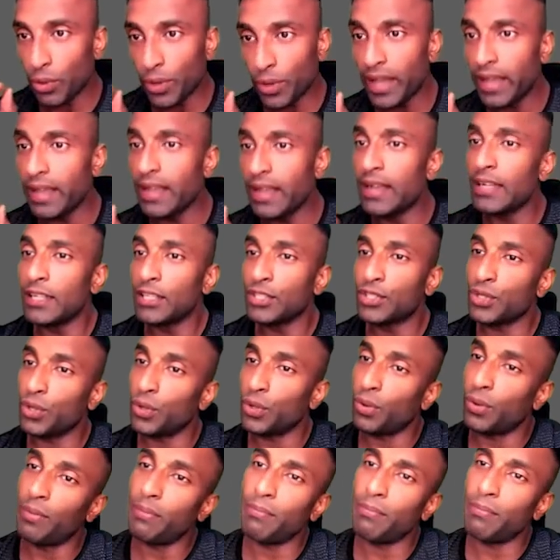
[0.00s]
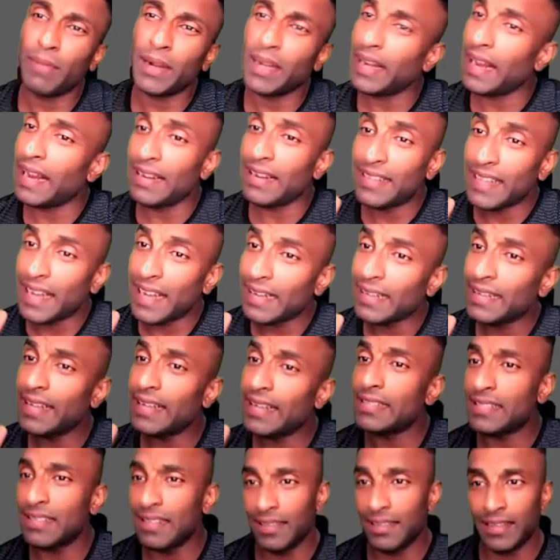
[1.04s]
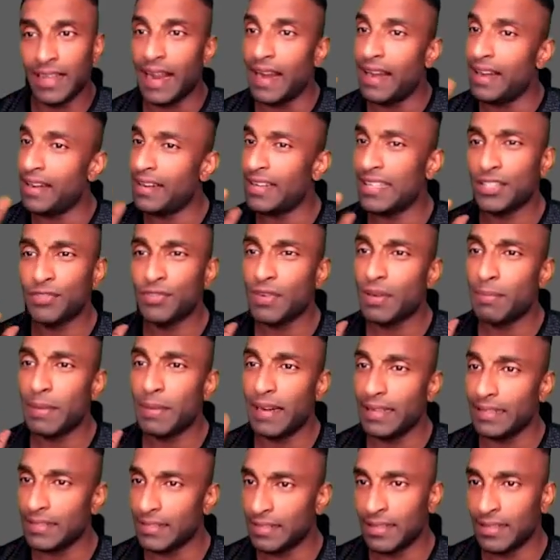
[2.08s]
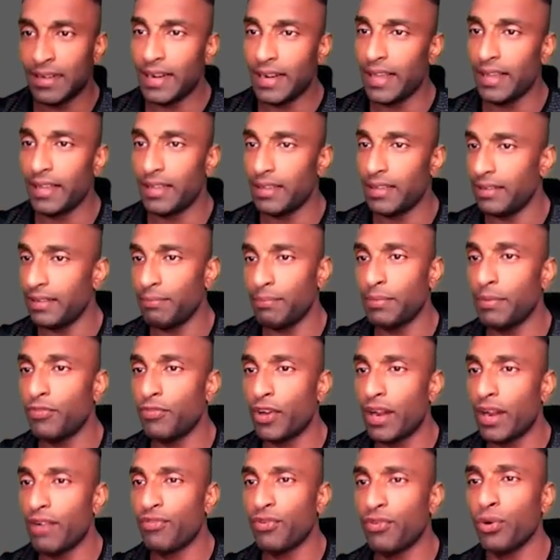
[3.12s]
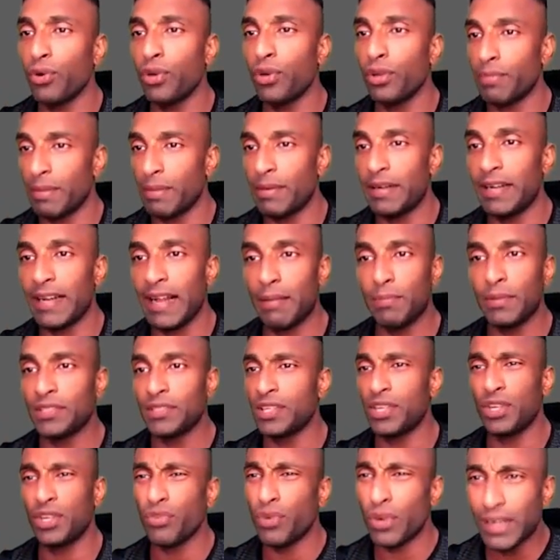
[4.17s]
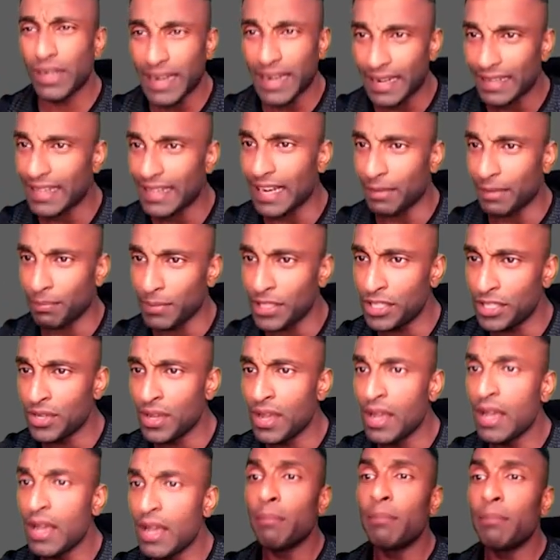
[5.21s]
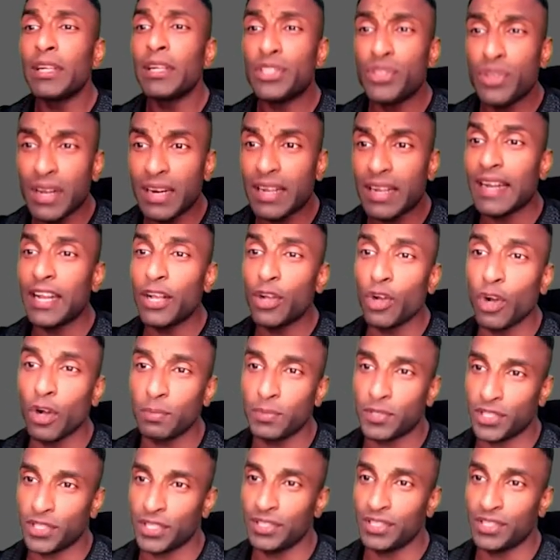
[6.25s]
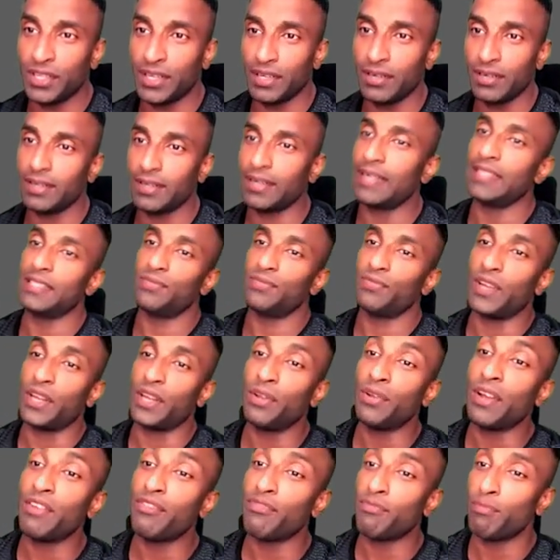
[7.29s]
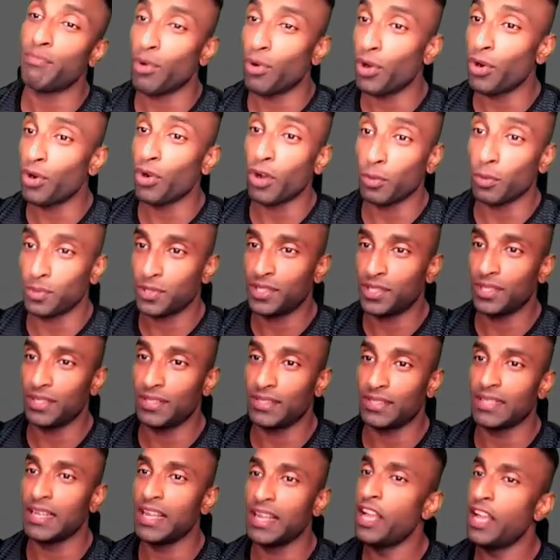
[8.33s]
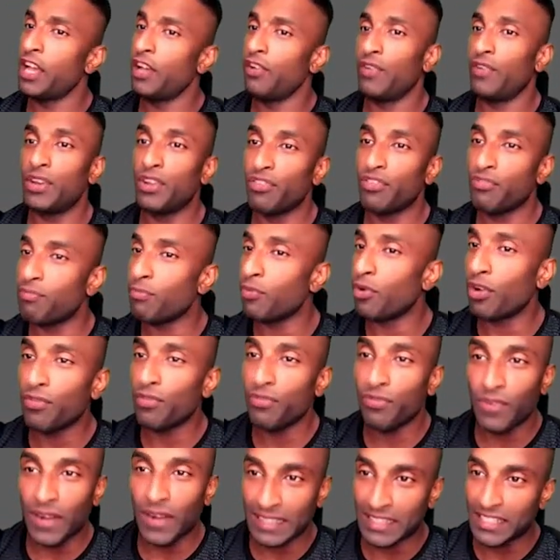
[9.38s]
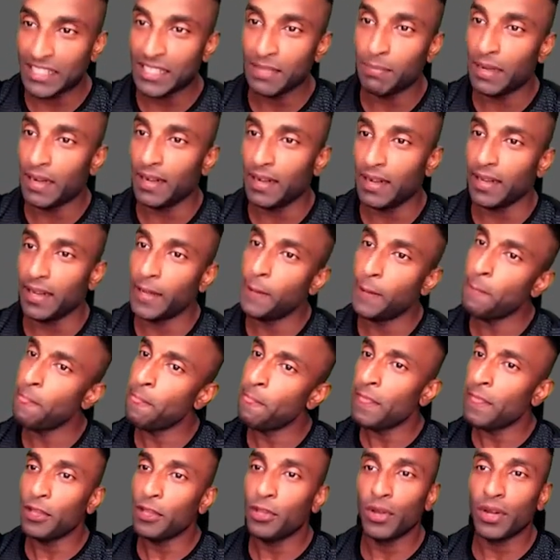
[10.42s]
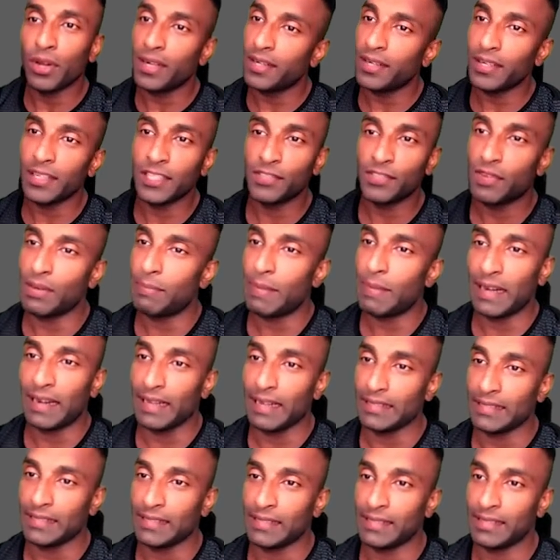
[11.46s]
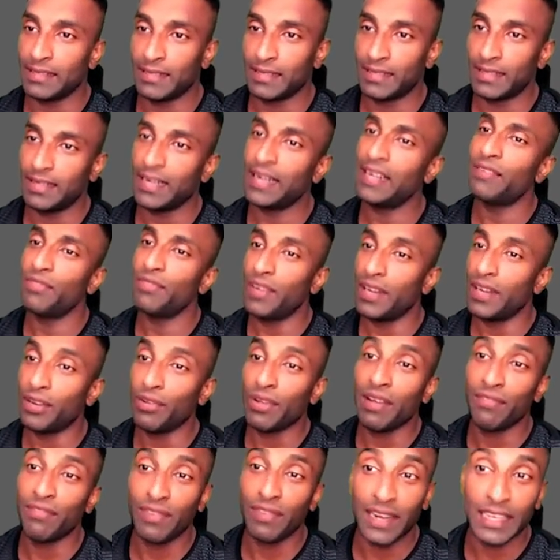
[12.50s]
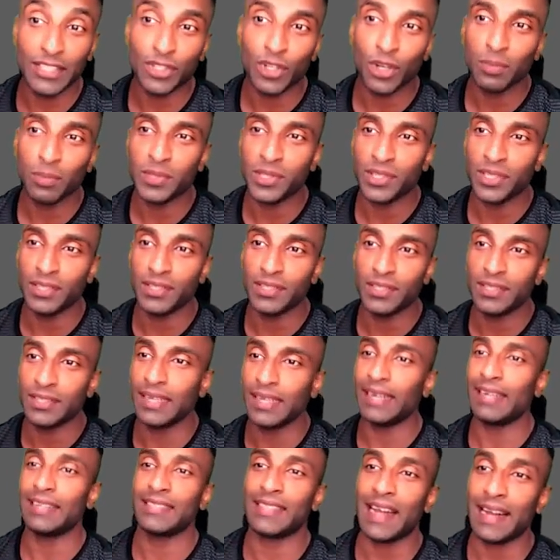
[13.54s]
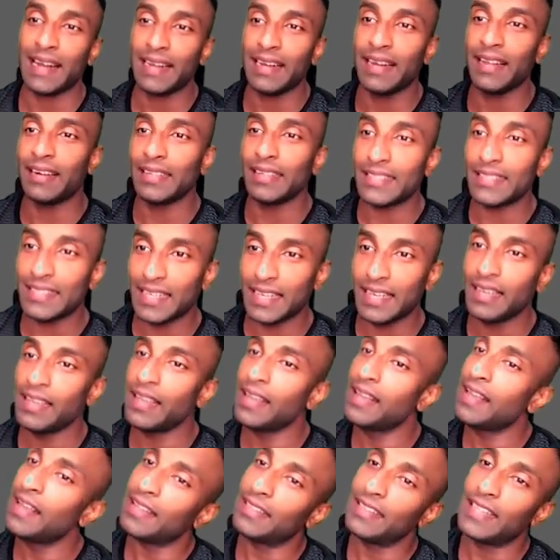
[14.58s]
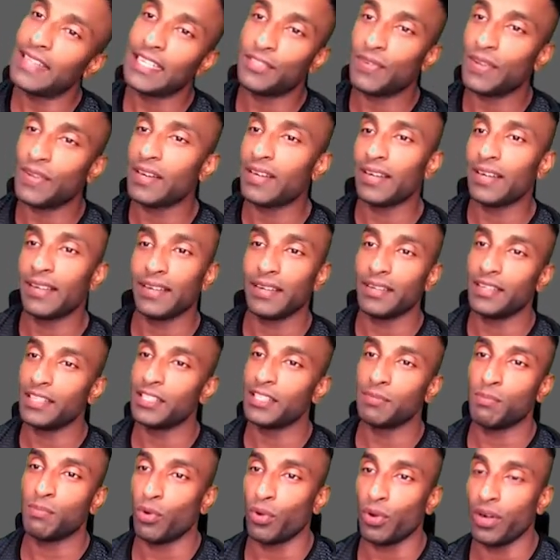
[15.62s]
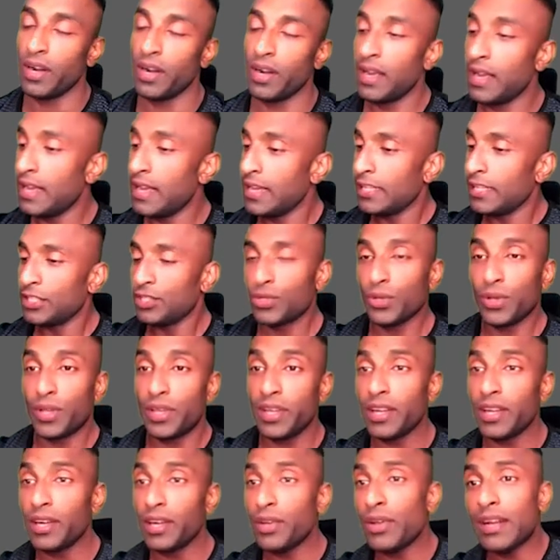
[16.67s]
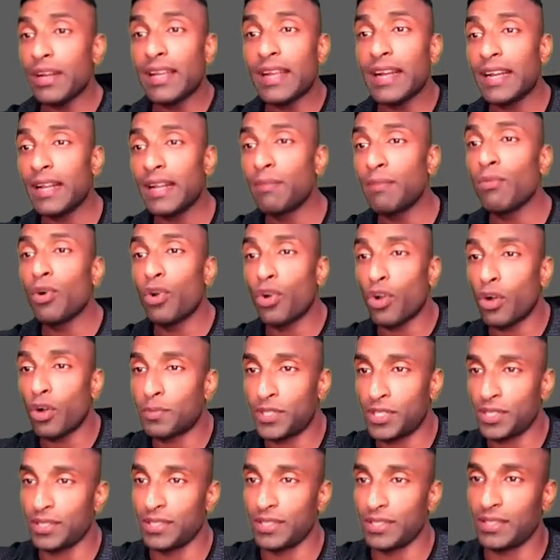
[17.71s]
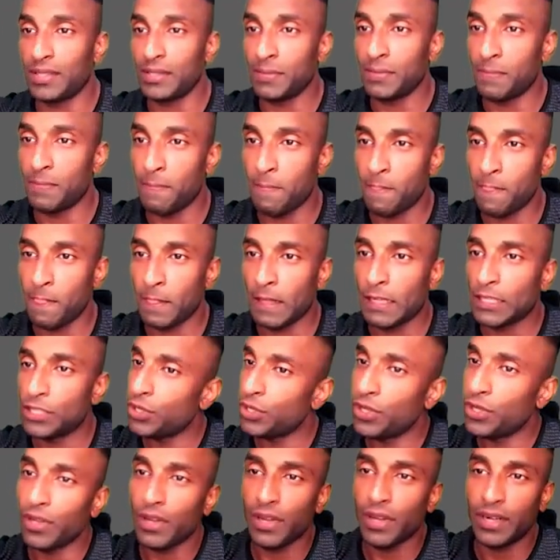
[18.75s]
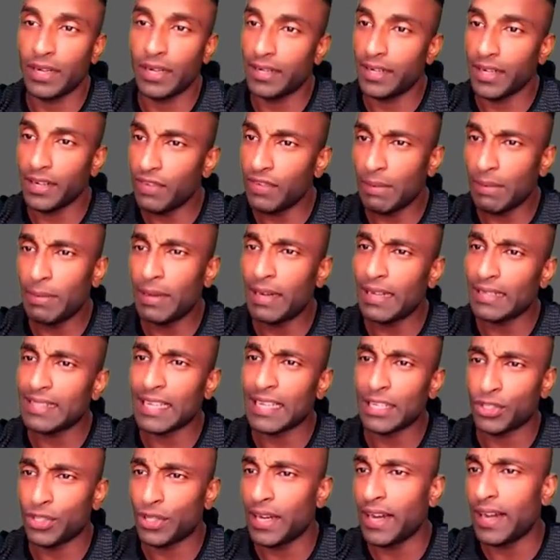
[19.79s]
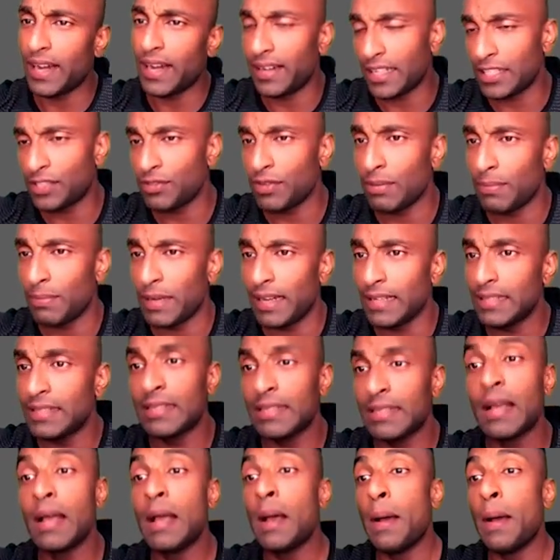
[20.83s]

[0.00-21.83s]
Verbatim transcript: okay so but in that case the interest will be less like before i've told you maybe 10% you won't get that much because you're getting options here guys when you have more options when you have more flexibility your returns will be less right when you have less options it is slightly risky that's when return is more so here you're getting more options so your return will be less actually interest will be less